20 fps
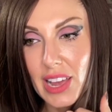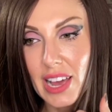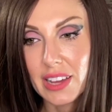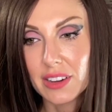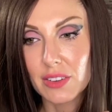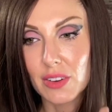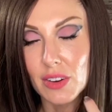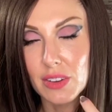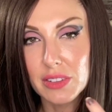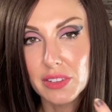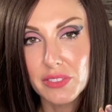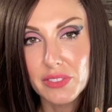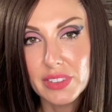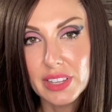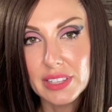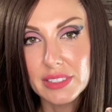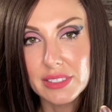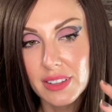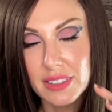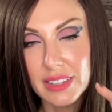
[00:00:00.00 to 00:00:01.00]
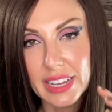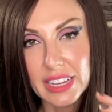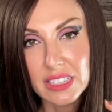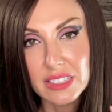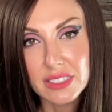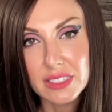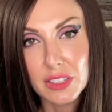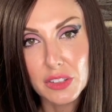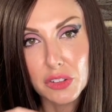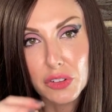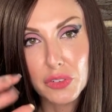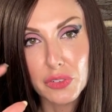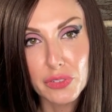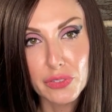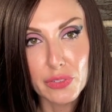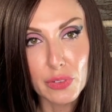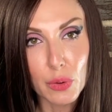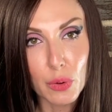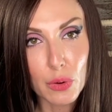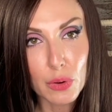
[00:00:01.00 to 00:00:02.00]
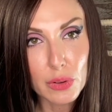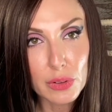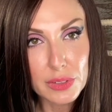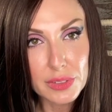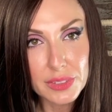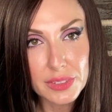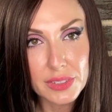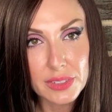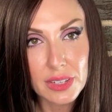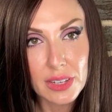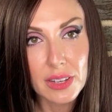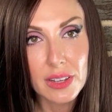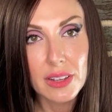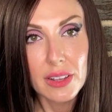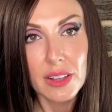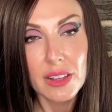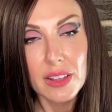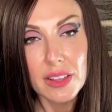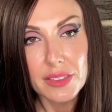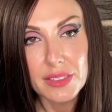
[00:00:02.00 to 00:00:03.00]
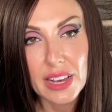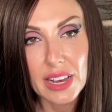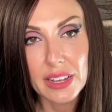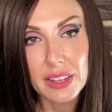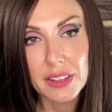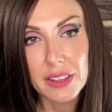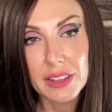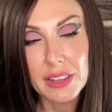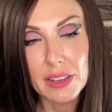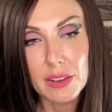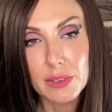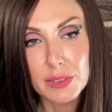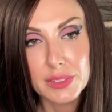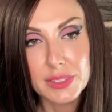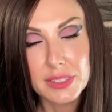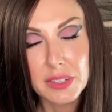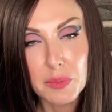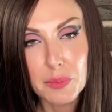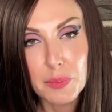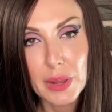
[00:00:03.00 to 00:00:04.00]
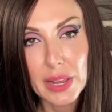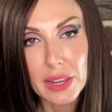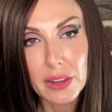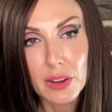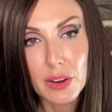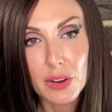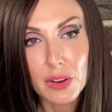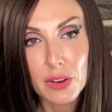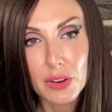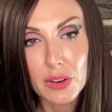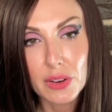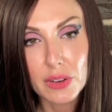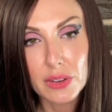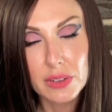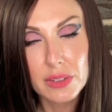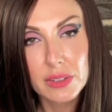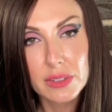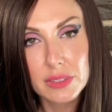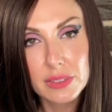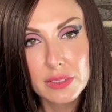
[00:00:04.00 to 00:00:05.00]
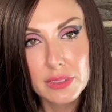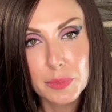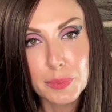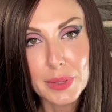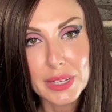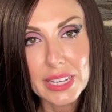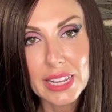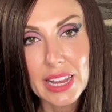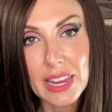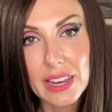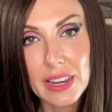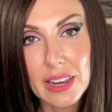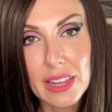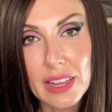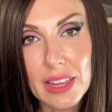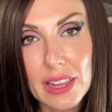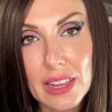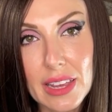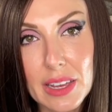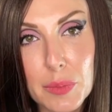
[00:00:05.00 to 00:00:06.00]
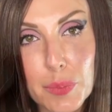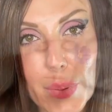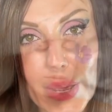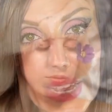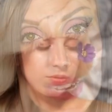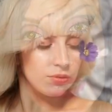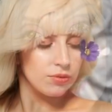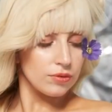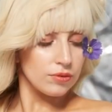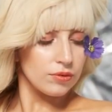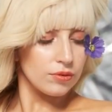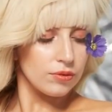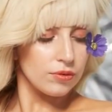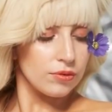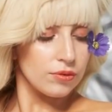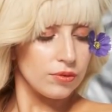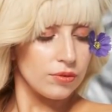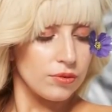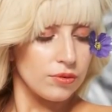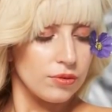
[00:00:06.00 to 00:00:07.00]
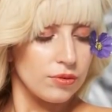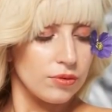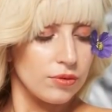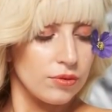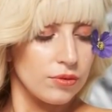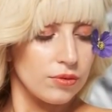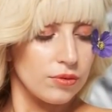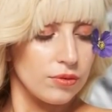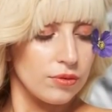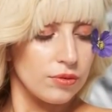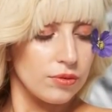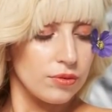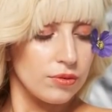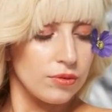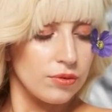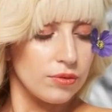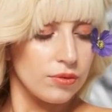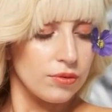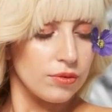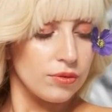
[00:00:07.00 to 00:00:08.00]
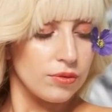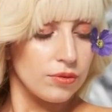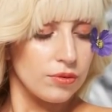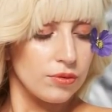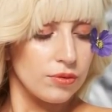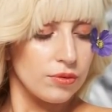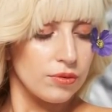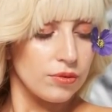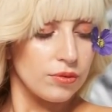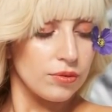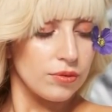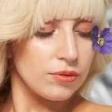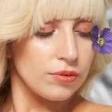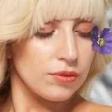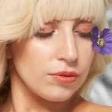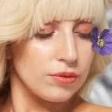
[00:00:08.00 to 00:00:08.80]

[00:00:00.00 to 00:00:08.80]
had all of these like silk florals that he used to make her bikini and panty. And I prosated